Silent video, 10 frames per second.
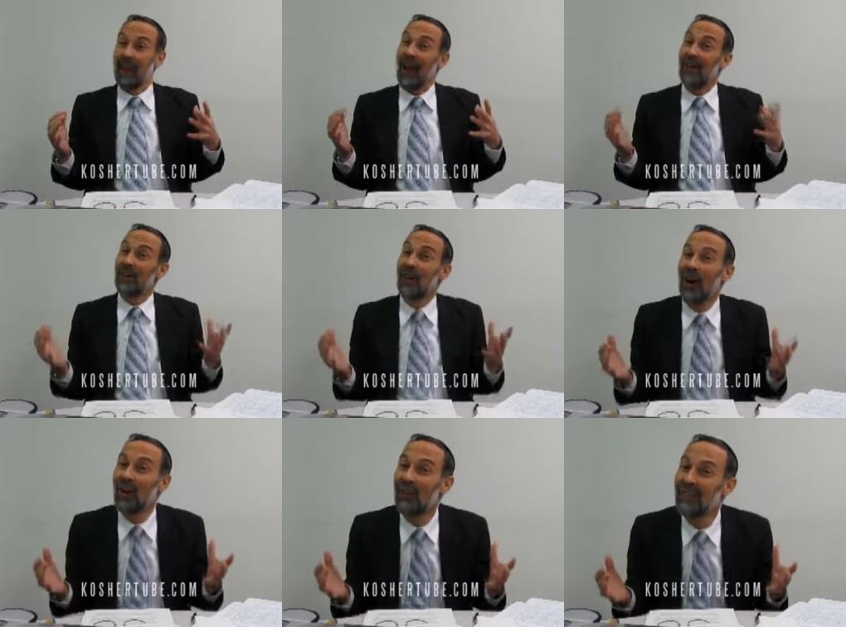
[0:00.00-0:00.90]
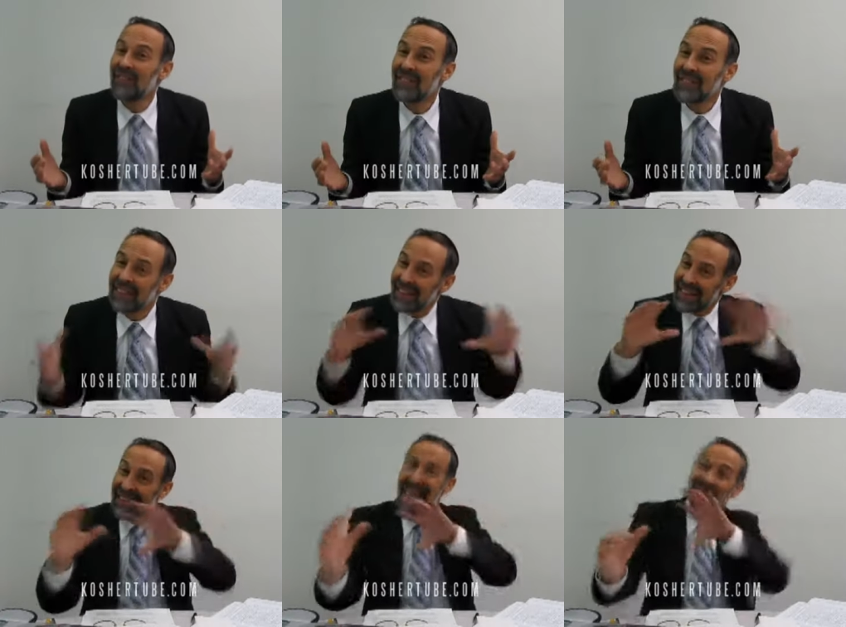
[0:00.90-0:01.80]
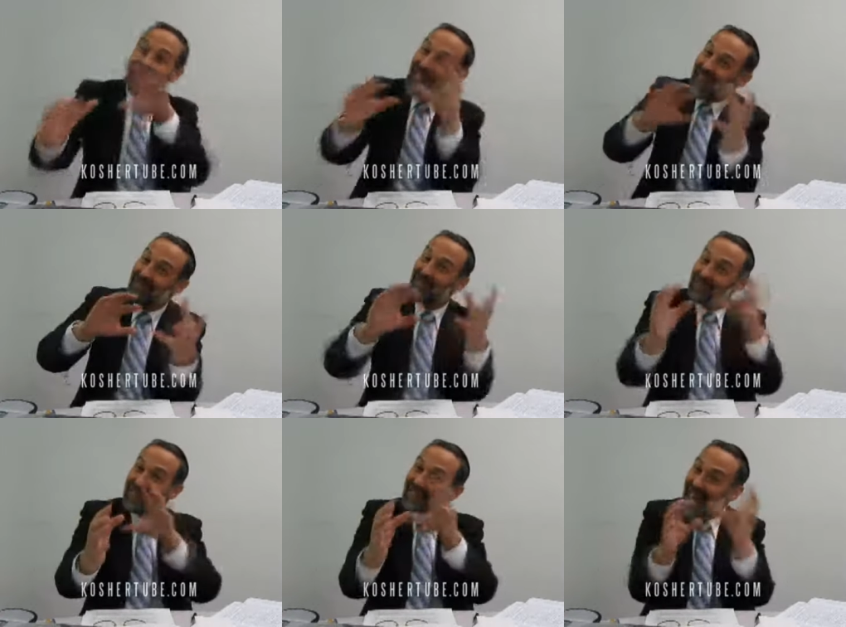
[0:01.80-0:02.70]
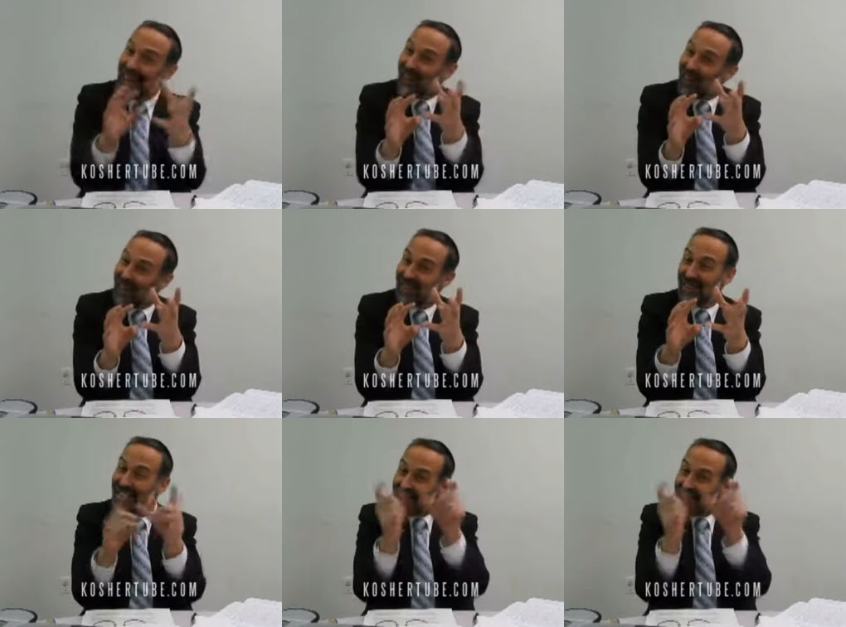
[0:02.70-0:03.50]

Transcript: I don't know. And here we have to really analyze it.